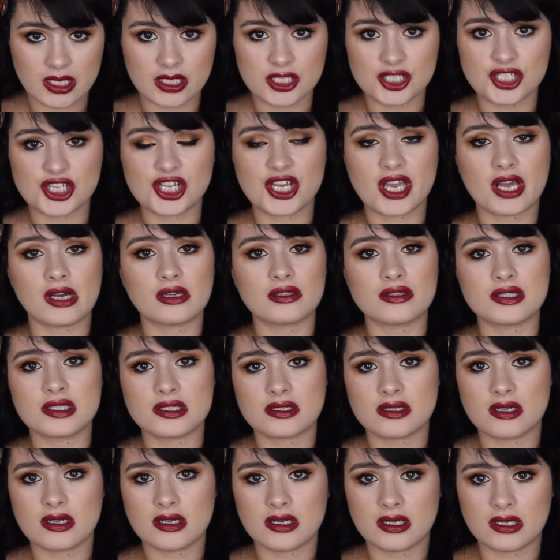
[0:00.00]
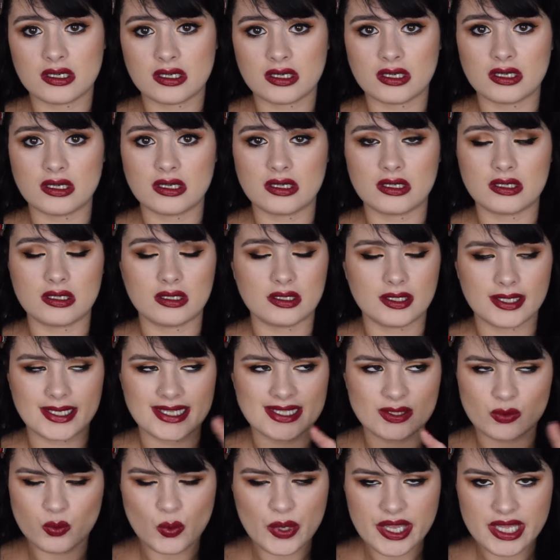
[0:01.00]
Chicago
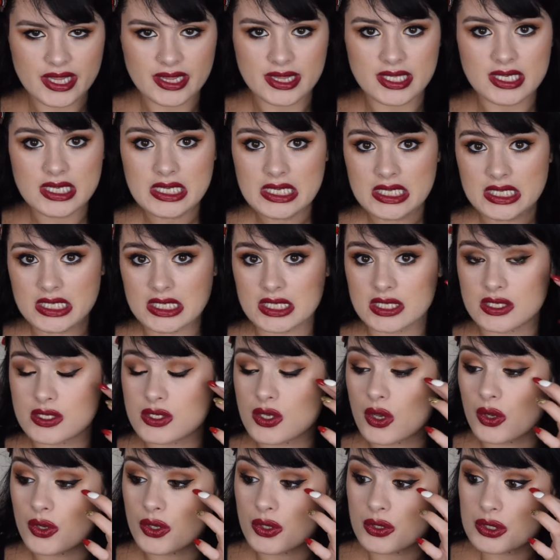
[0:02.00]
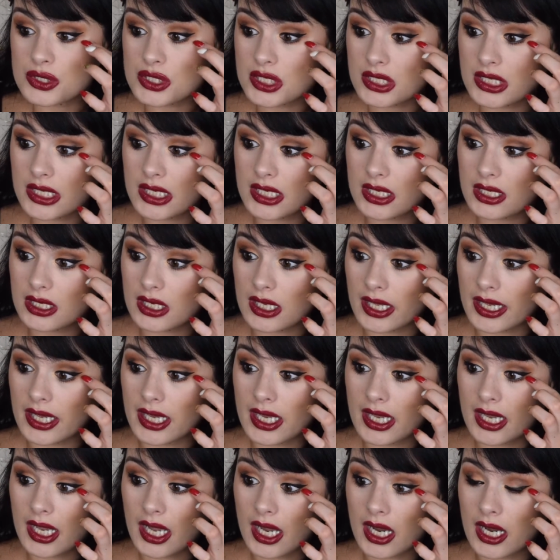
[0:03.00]
is windy, so usually
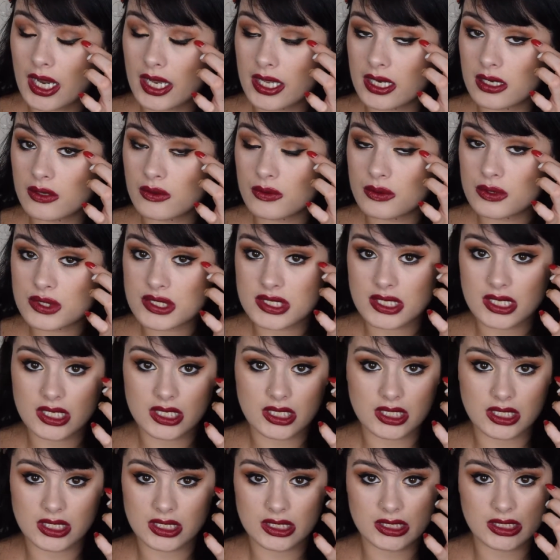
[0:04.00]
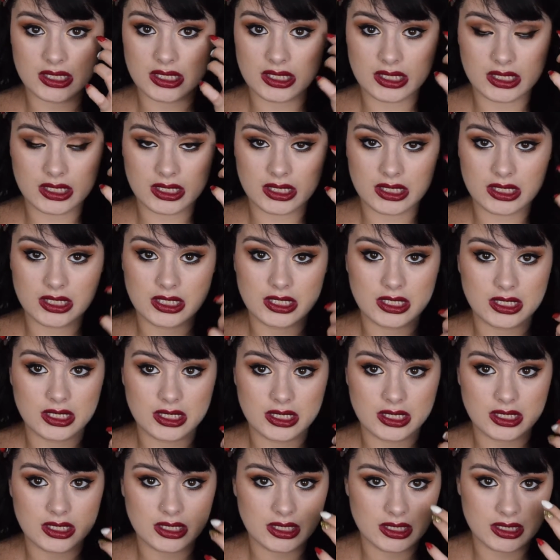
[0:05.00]
like I lose
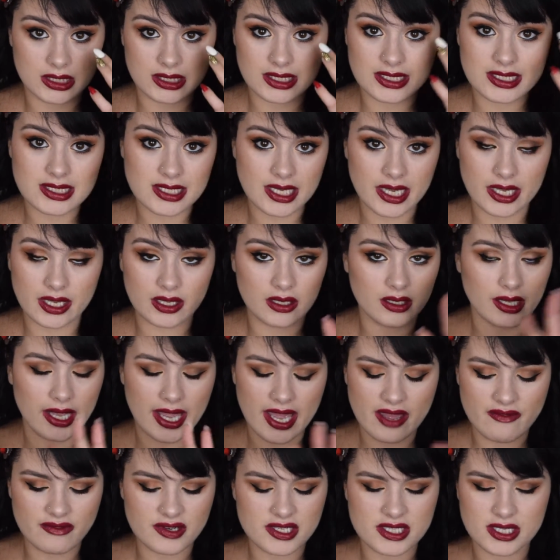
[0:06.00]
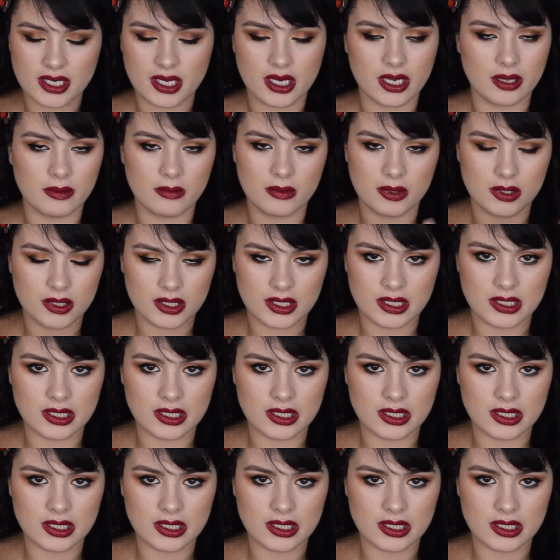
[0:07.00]
the tail every time.